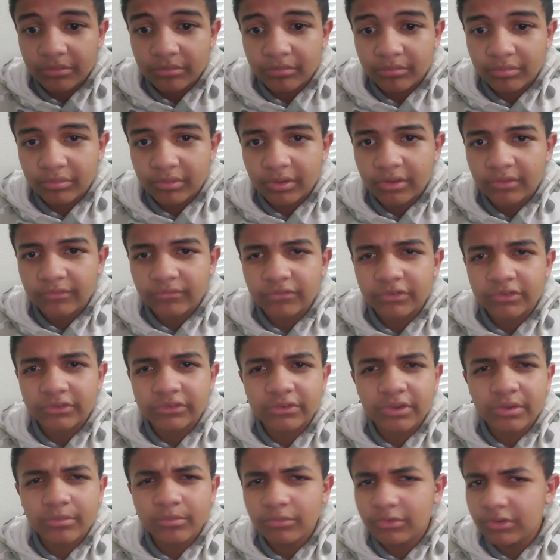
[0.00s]
But for
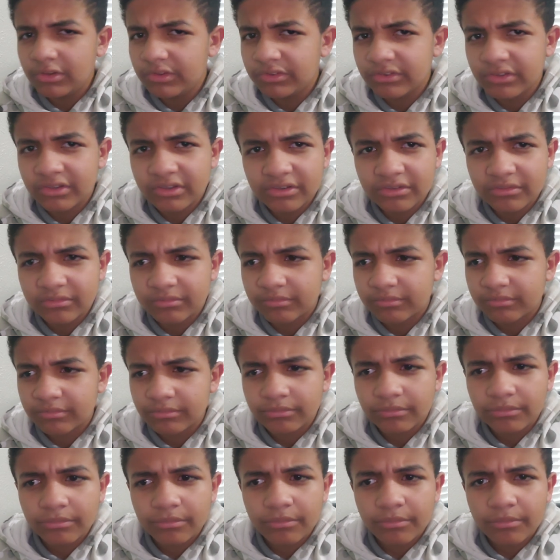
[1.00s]
some reason,
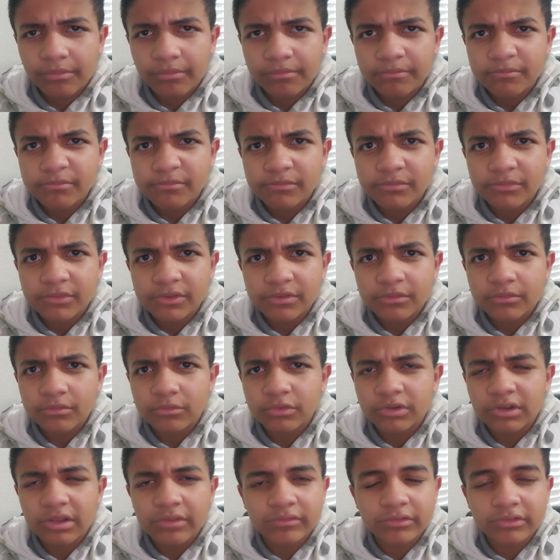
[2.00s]

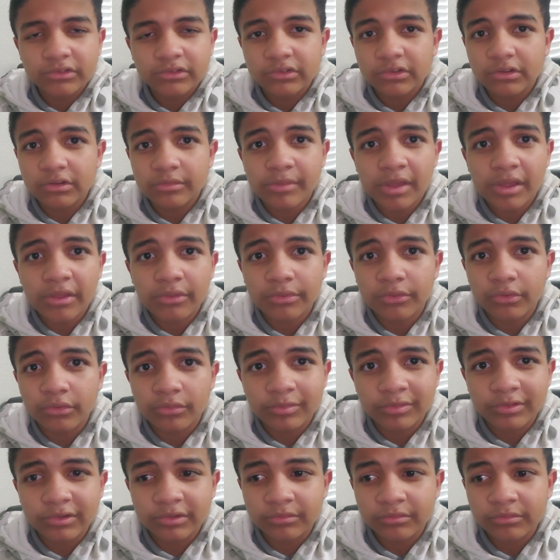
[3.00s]
we never see her mouth
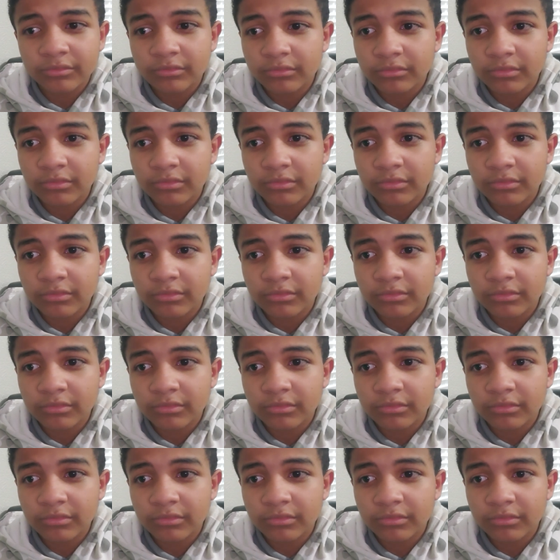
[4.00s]
open.